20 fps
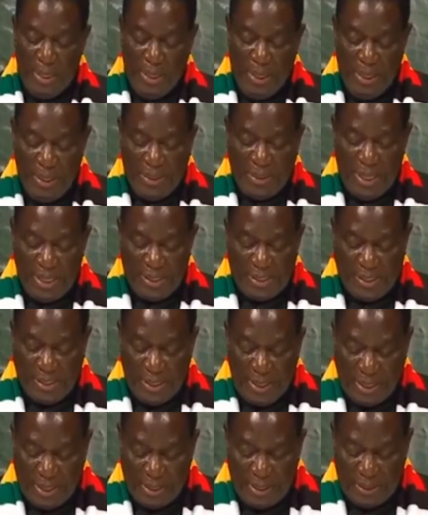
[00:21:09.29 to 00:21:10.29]

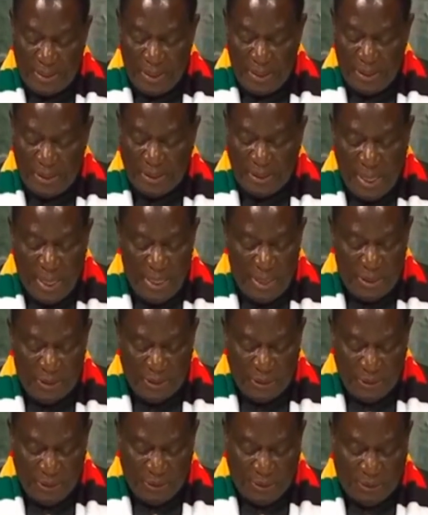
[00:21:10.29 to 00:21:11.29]
intersecting
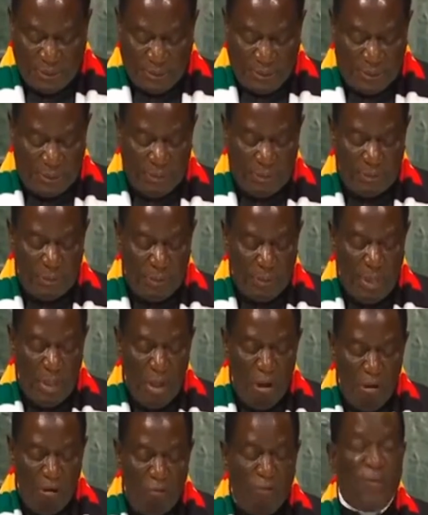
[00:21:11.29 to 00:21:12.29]
challenges
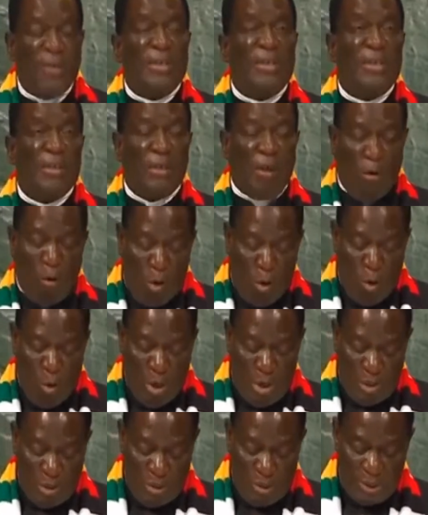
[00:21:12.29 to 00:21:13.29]
facing our
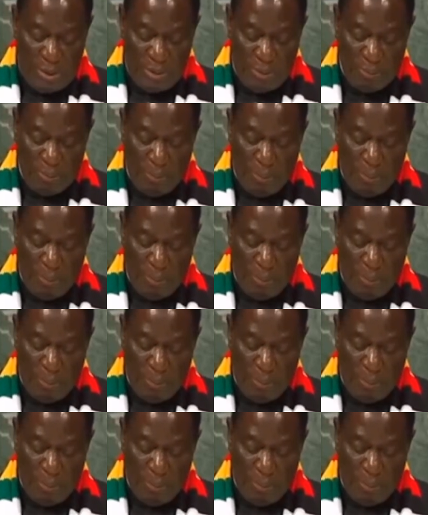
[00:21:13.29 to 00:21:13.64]
world.